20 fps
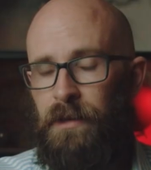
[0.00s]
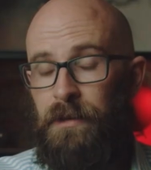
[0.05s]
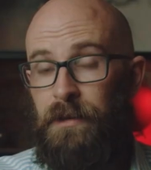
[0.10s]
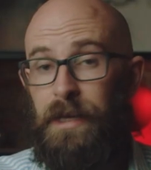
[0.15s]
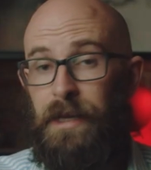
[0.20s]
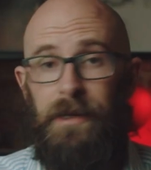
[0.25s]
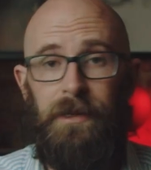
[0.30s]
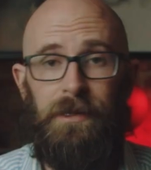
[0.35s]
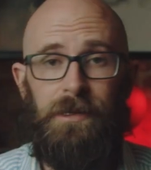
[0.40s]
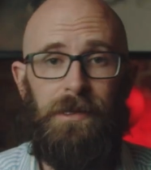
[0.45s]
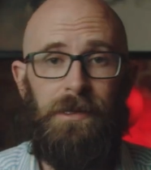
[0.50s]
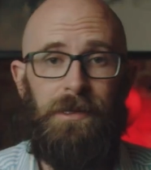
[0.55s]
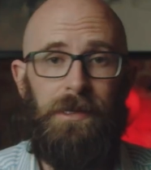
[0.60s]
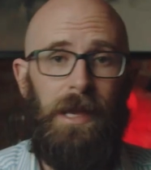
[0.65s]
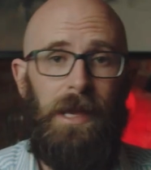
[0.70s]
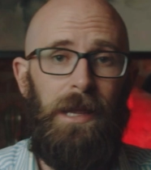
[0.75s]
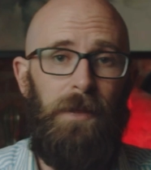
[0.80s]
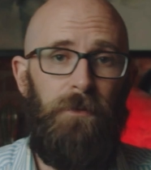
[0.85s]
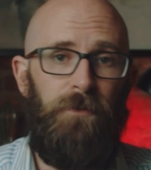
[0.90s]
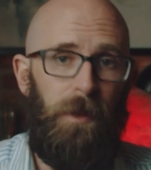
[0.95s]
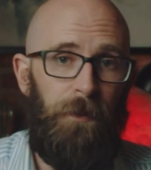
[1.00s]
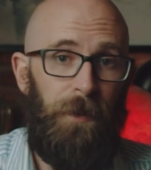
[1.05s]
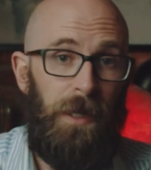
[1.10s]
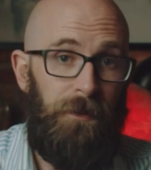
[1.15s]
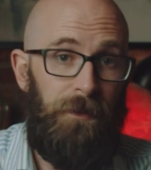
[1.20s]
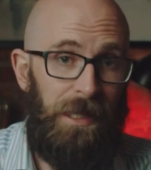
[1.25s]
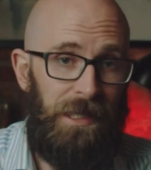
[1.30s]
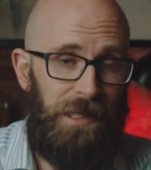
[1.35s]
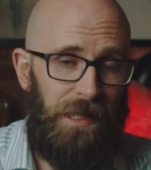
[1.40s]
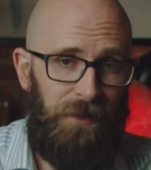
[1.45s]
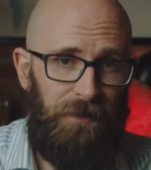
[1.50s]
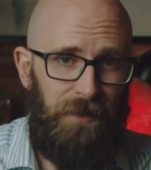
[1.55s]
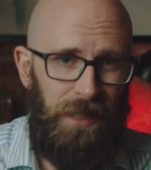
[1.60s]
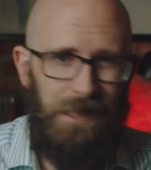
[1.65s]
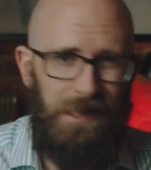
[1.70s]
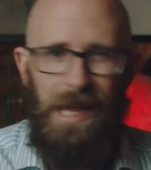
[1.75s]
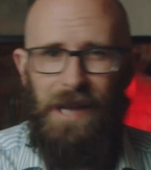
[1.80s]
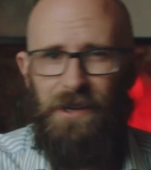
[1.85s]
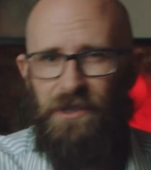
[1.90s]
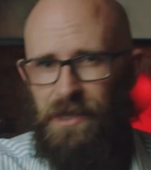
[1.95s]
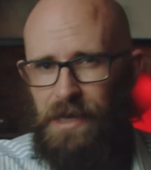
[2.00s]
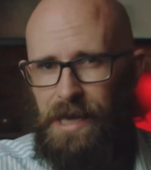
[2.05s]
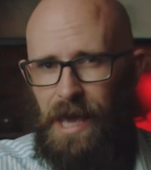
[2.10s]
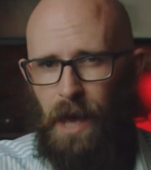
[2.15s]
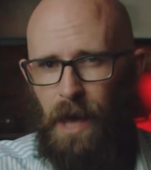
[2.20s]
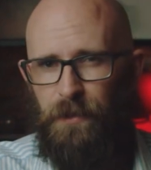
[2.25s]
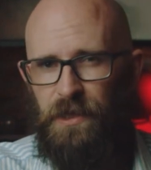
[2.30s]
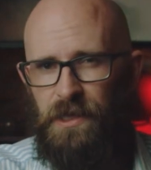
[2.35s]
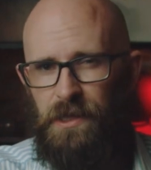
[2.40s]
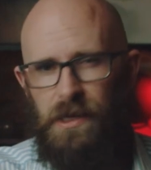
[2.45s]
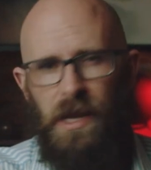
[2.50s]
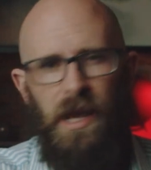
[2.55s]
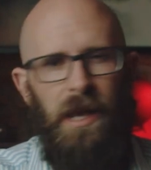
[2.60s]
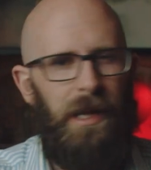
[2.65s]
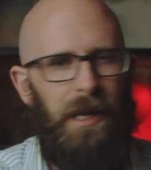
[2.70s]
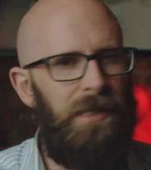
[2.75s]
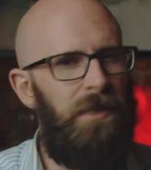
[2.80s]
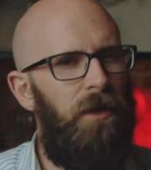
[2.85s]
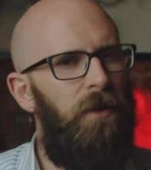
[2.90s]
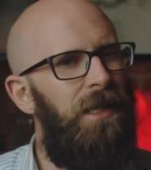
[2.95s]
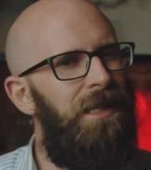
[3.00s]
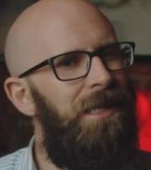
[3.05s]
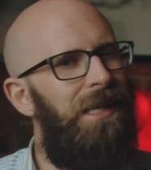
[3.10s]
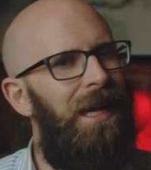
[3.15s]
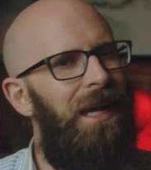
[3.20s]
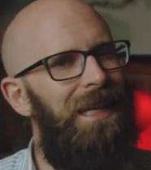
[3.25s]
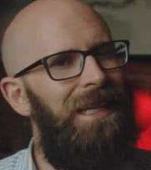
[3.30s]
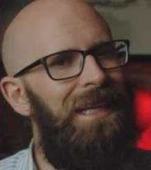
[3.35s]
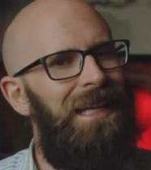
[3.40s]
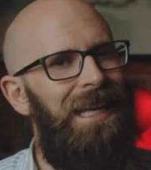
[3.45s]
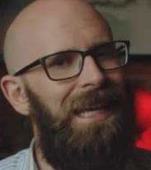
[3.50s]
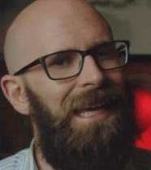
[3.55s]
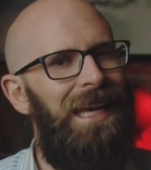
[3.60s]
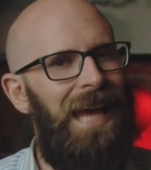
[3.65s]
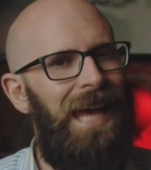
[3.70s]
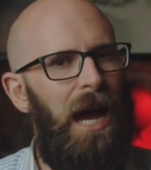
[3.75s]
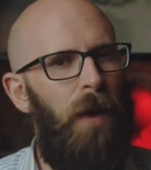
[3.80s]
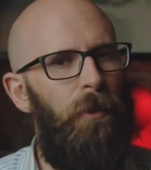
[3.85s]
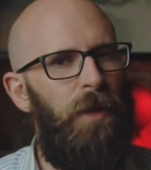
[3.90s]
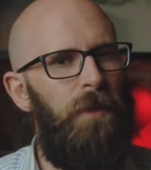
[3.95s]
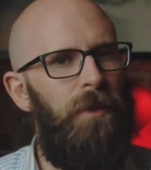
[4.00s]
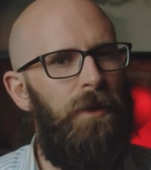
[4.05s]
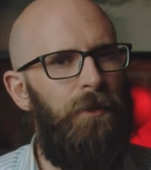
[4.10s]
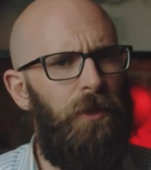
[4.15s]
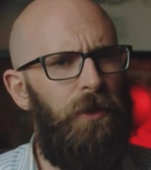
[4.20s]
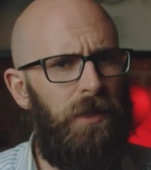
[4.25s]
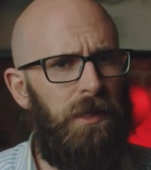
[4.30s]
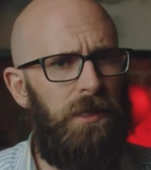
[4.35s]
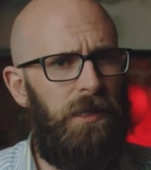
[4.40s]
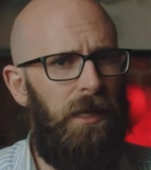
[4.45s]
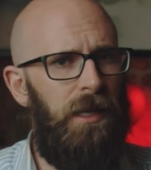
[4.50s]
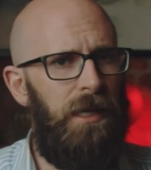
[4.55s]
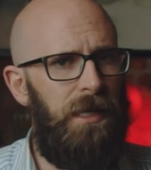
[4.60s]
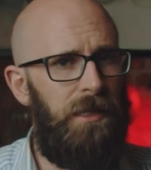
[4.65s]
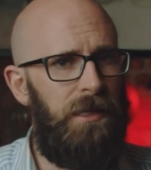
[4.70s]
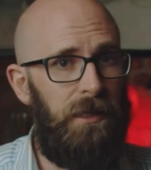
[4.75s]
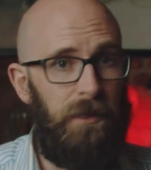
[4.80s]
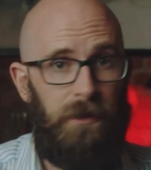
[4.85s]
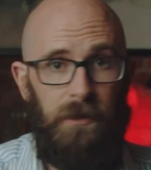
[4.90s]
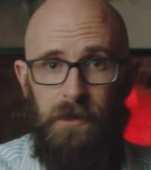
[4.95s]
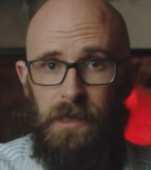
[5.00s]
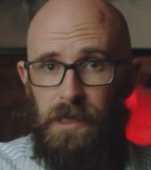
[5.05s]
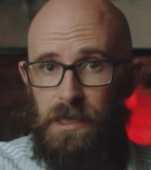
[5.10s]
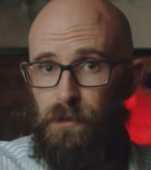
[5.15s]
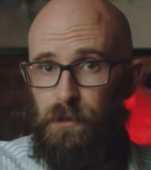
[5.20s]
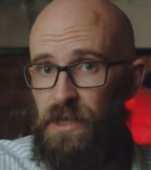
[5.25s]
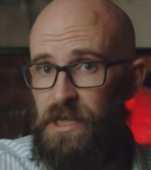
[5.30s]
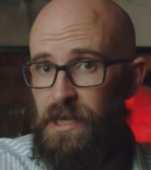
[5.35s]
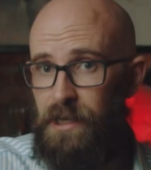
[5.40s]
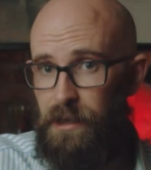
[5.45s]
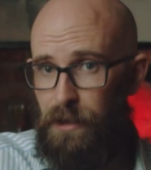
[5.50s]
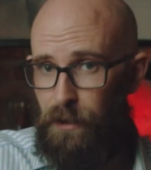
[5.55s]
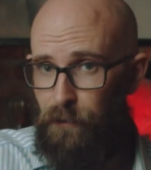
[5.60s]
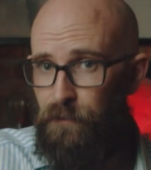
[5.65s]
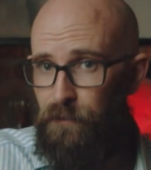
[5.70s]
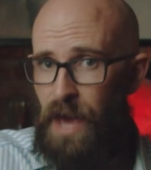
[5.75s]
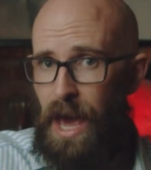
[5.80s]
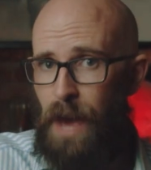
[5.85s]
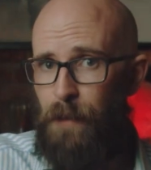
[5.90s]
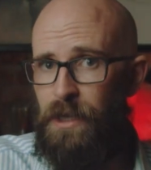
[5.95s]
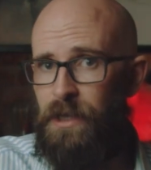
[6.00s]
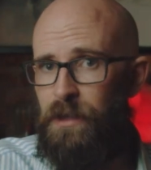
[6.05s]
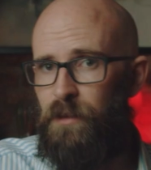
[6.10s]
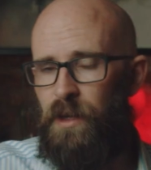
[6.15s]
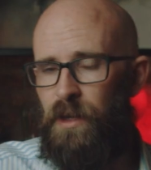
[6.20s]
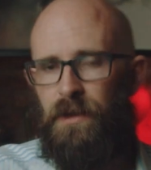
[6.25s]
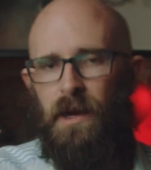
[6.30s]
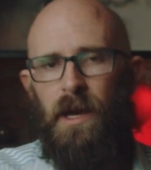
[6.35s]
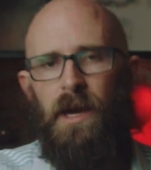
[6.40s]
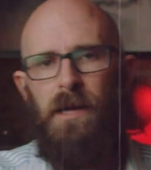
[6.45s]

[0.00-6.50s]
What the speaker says: Needless to say, very little of this actually happened. It's not entirely clear how many people died in this particular famine, with